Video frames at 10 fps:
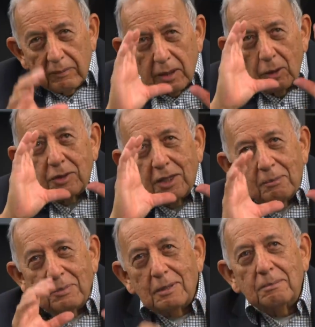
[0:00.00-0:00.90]
he
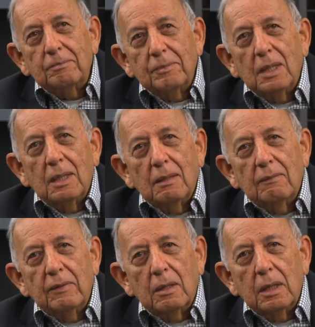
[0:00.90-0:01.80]
videotaped it,
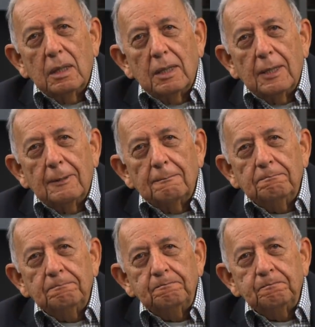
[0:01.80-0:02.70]
uh, very um,